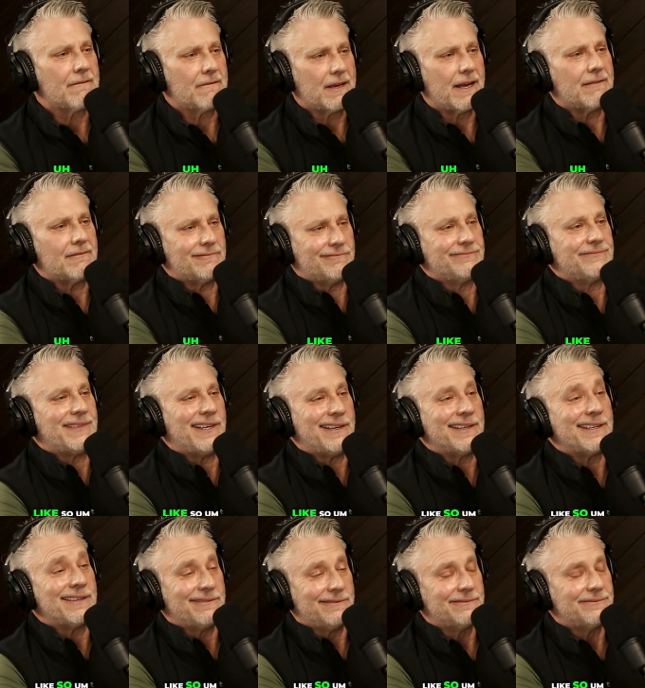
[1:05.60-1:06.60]
right? right like yeah, yeah.
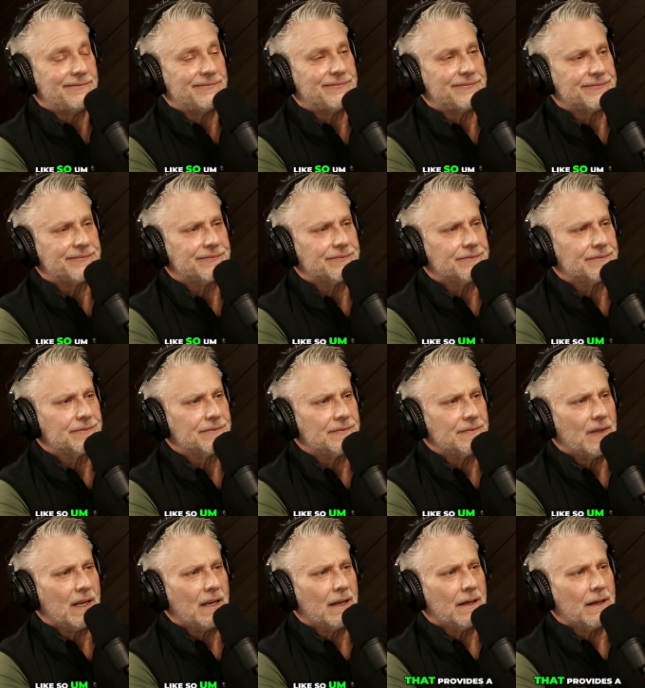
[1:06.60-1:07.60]
so,
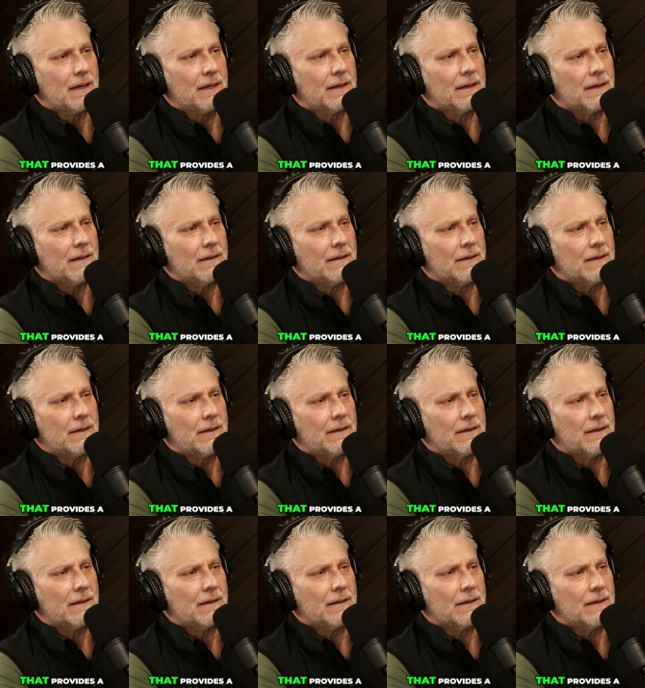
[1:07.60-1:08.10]
um, that